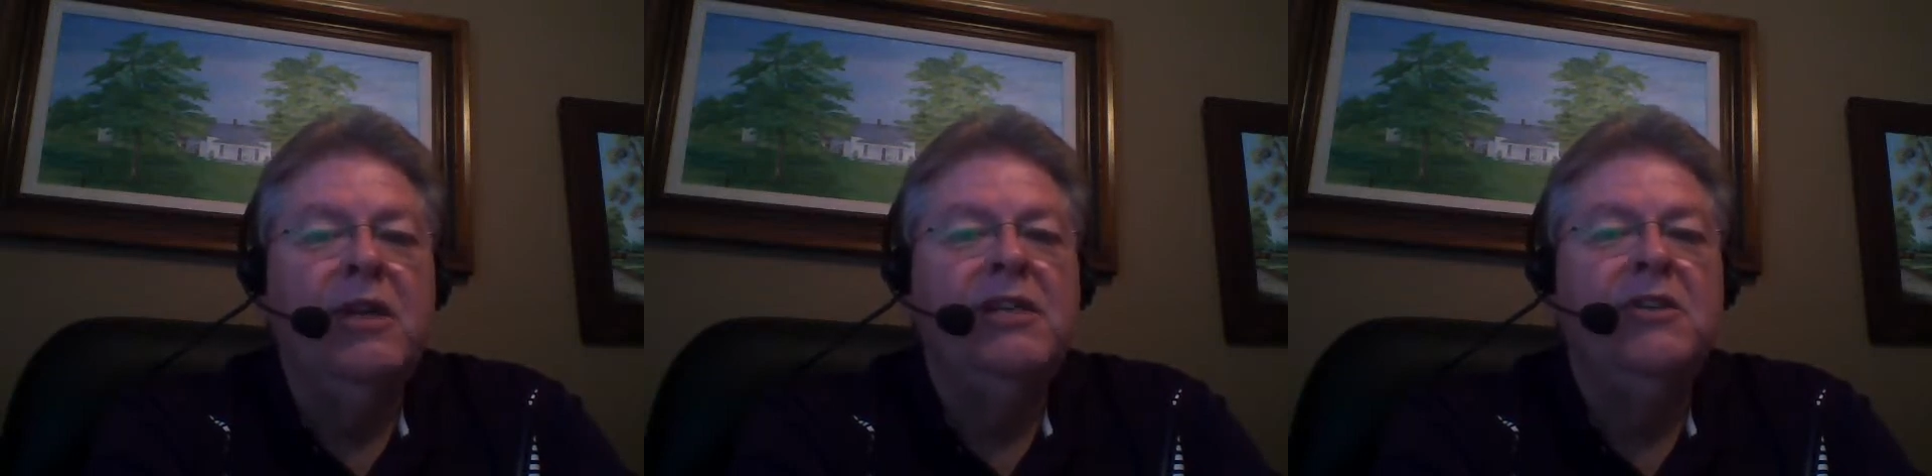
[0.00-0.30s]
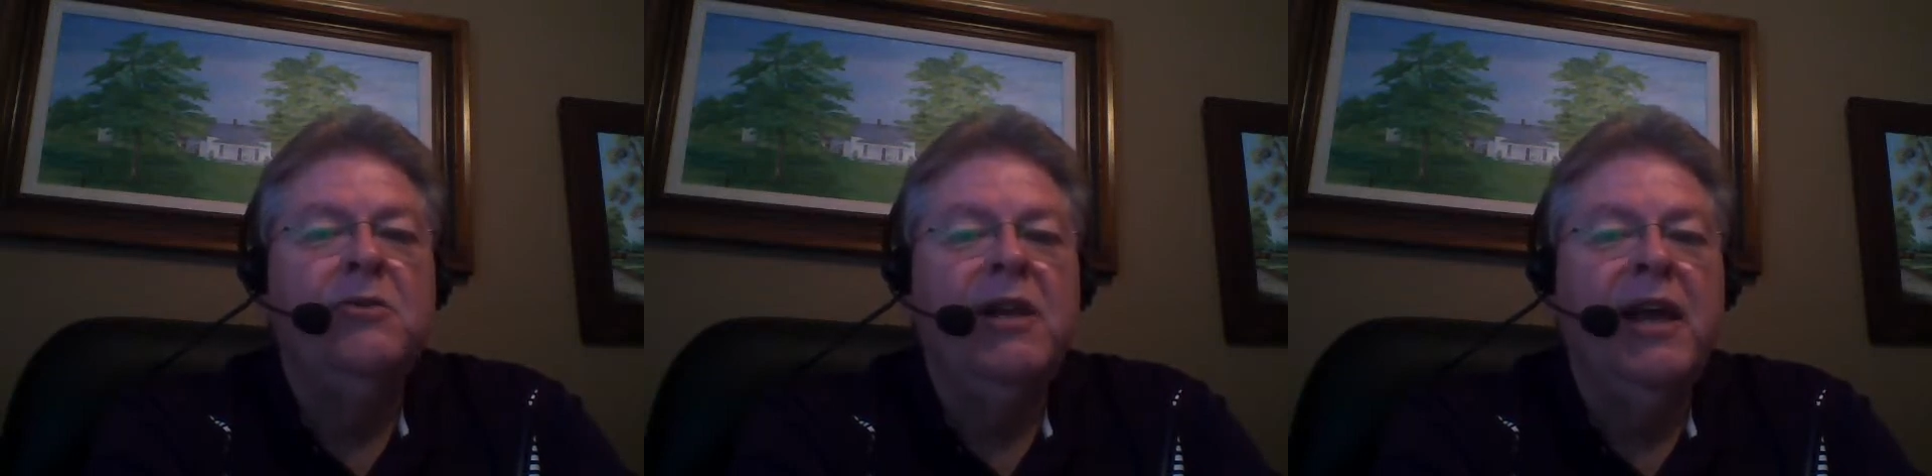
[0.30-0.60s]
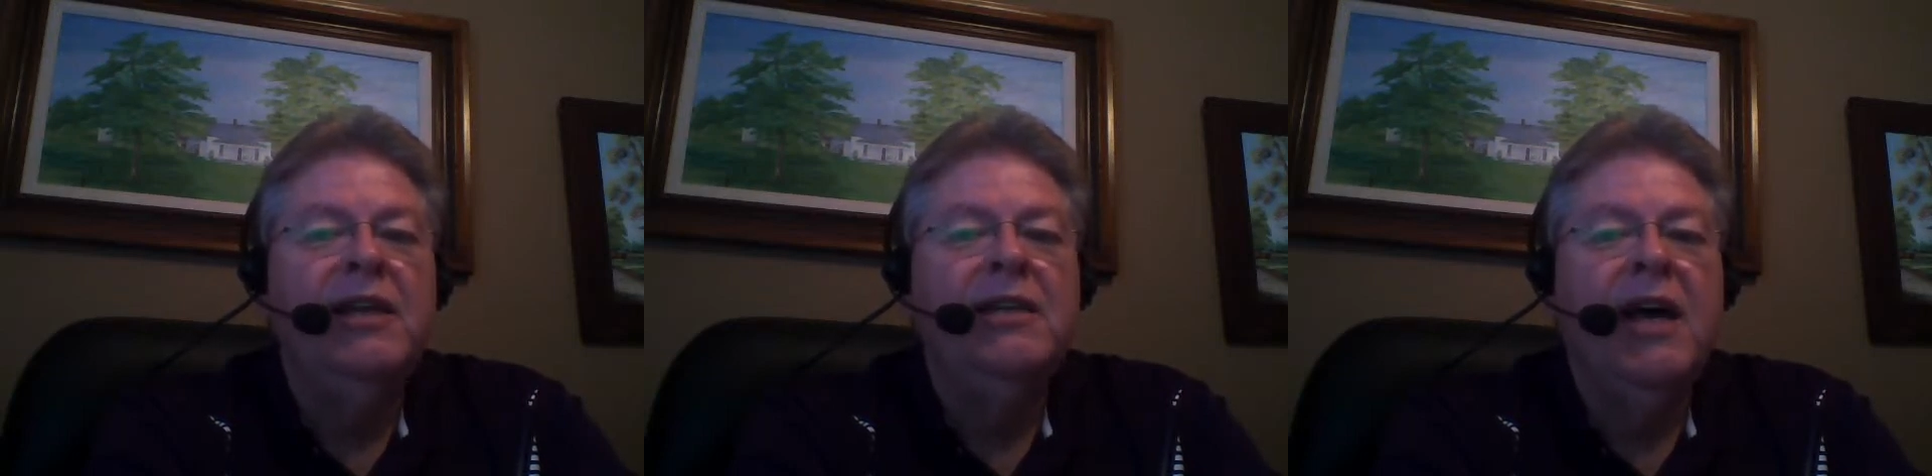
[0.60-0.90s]

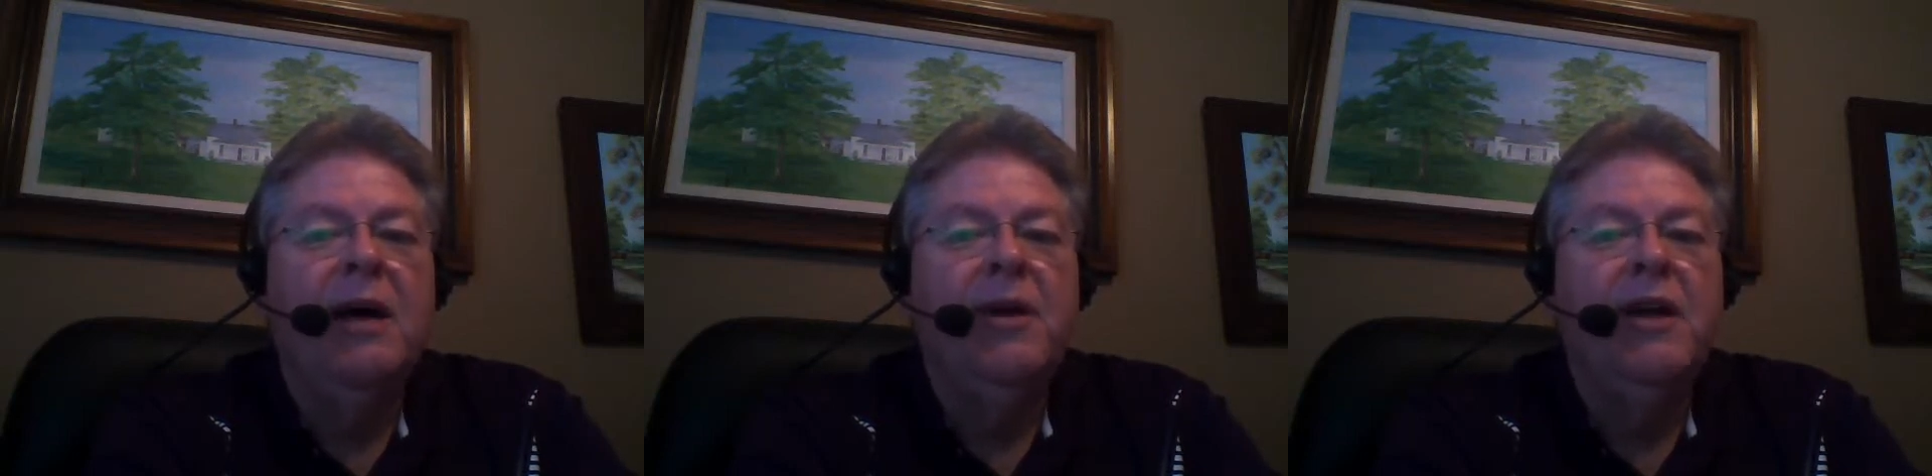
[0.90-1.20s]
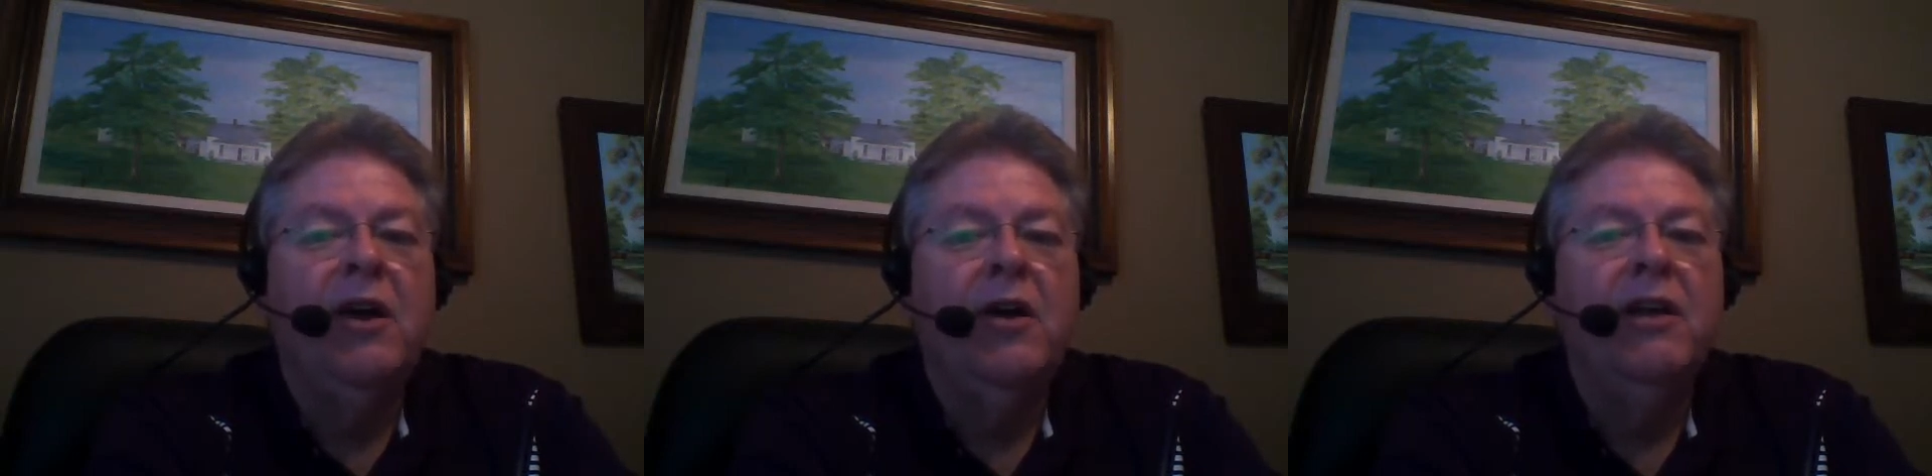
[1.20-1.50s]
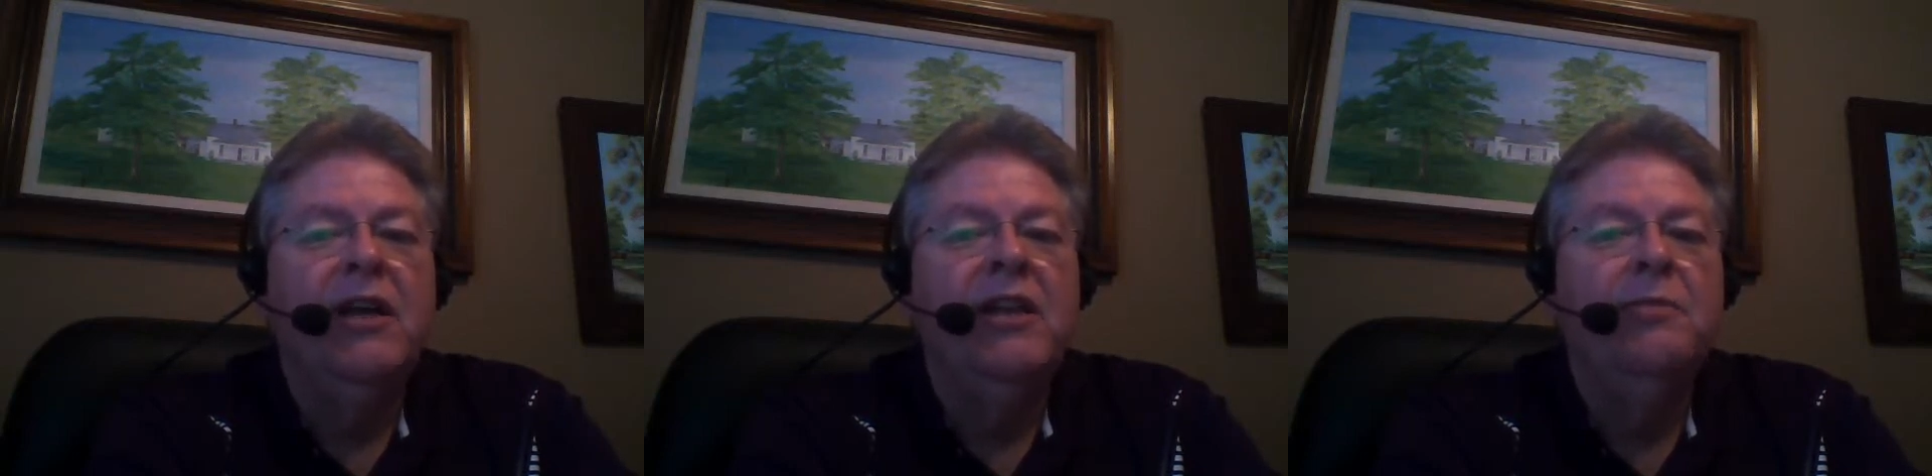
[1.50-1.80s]
business-related topic
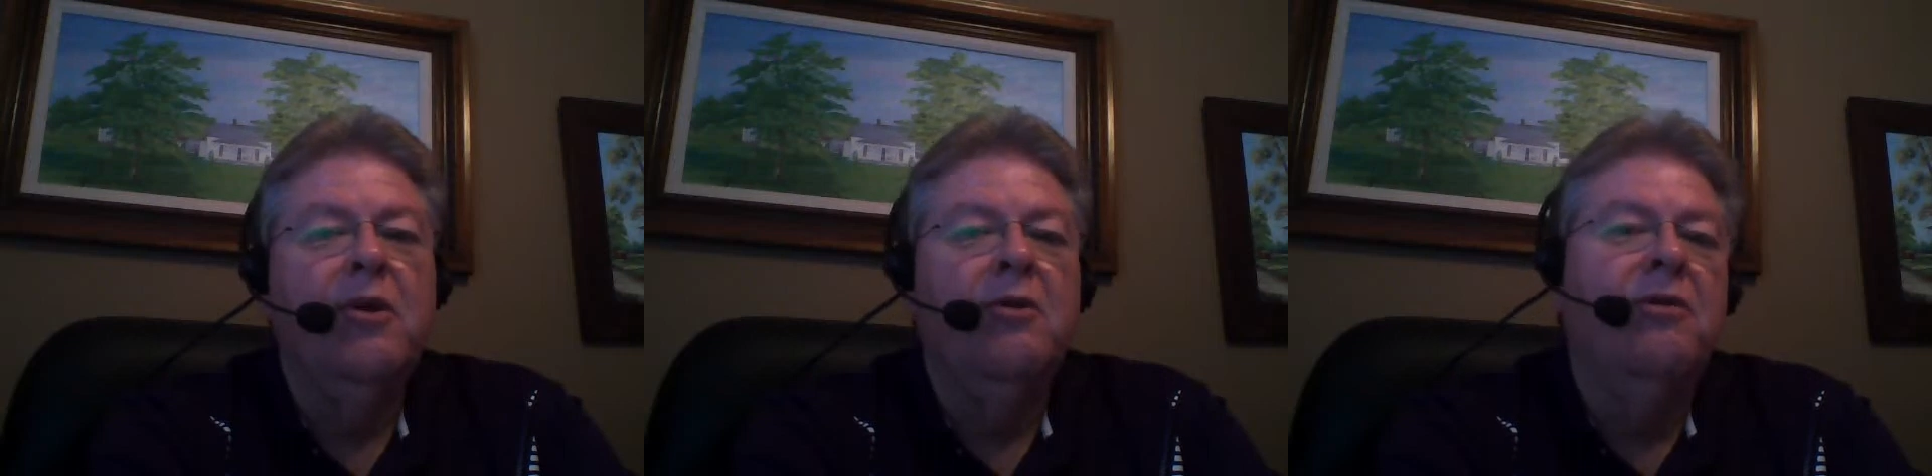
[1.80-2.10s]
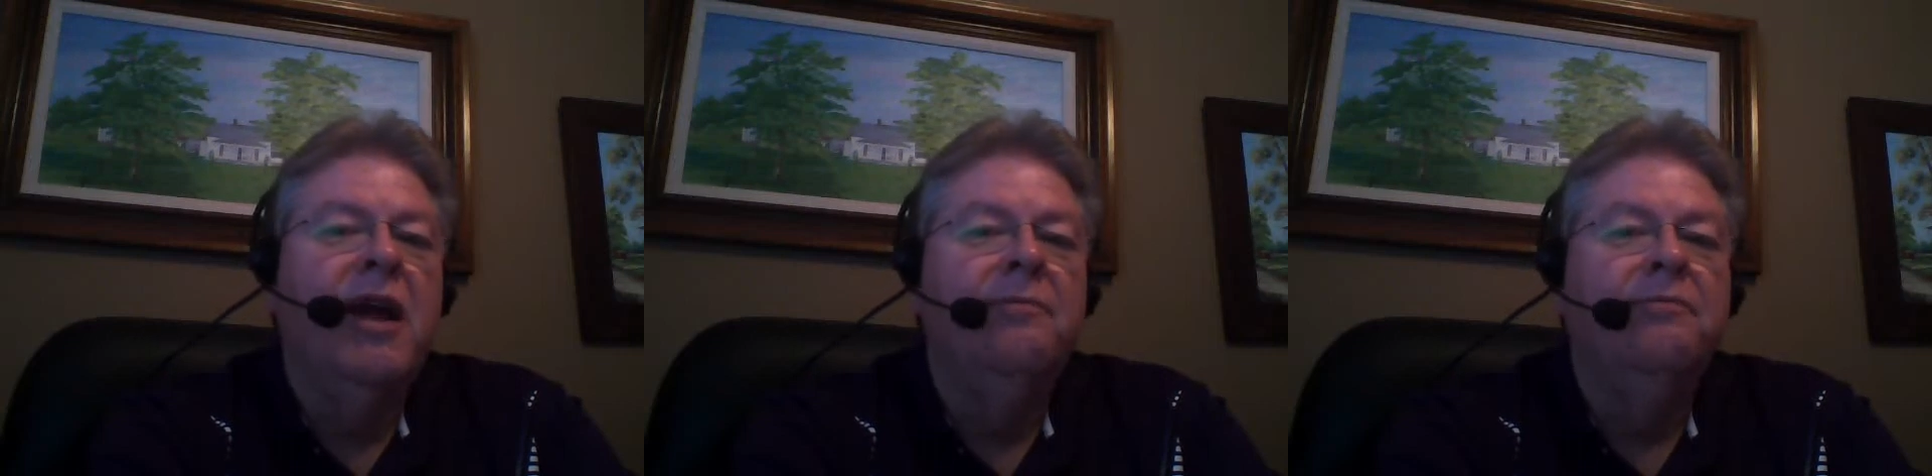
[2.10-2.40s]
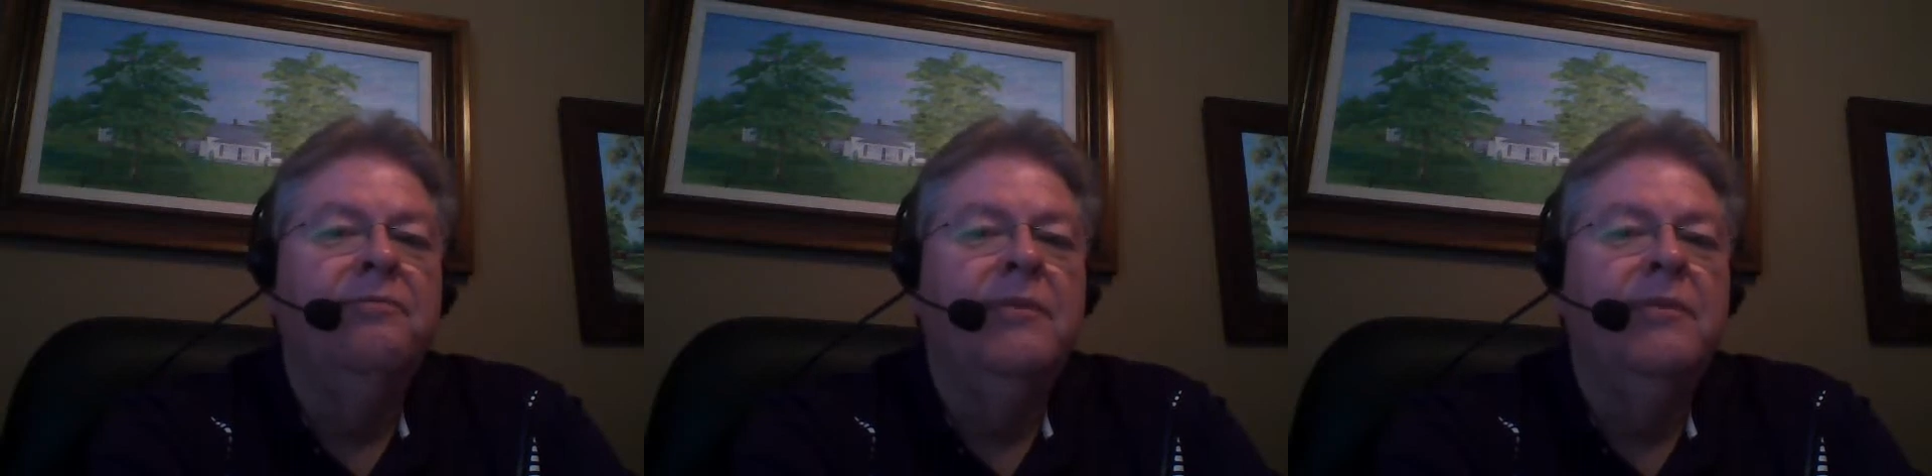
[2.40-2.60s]
early in the program.